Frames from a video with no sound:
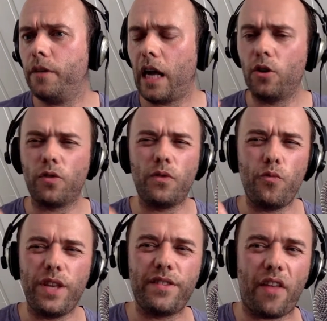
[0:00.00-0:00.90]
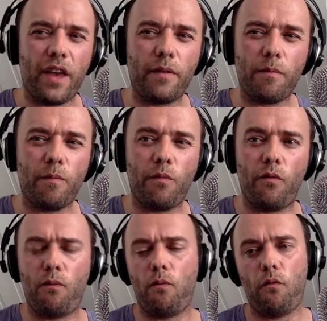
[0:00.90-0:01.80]
a lot of the reason I think
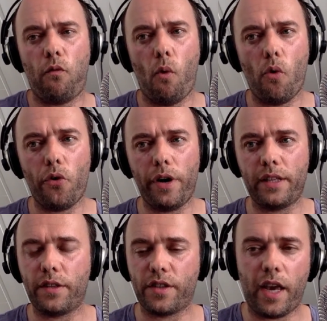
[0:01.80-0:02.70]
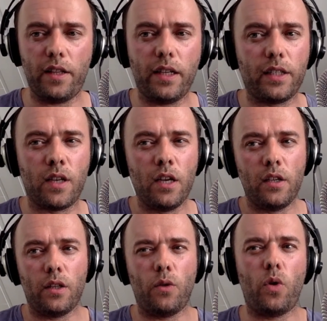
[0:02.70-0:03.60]
for it scaling is
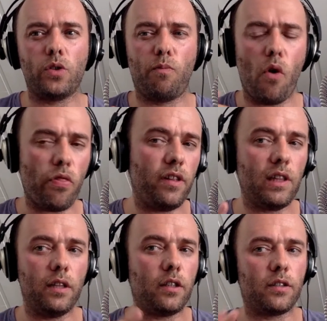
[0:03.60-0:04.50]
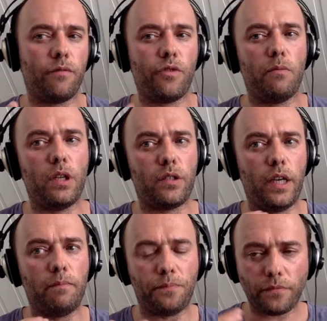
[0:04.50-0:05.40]
there was both in Linux and
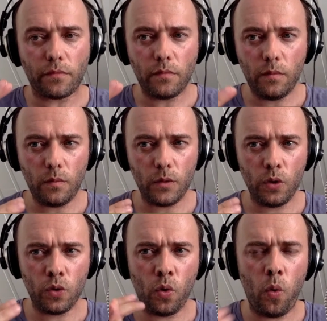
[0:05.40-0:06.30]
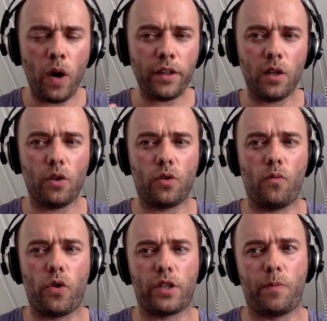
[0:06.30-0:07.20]
FreeBSD quite a lot
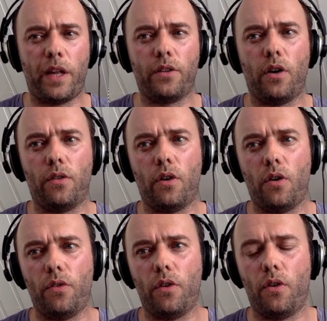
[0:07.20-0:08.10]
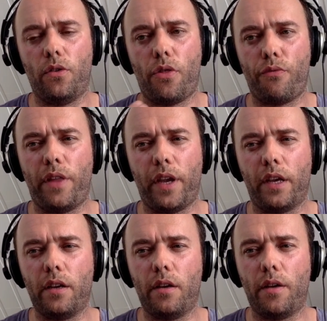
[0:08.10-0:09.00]
of work spent on on on the
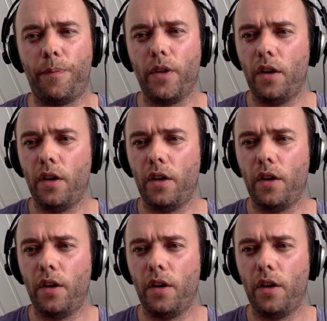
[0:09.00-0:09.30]
threading. Uh,